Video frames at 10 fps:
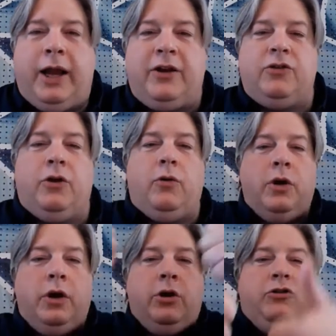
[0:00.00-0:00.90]
So
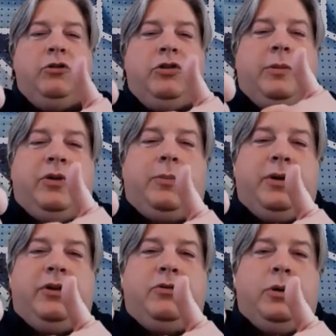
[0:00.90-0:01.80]
2 thumbs up on
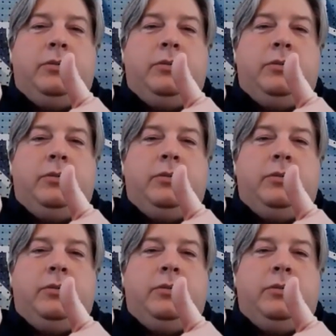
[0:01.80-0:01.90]
this one.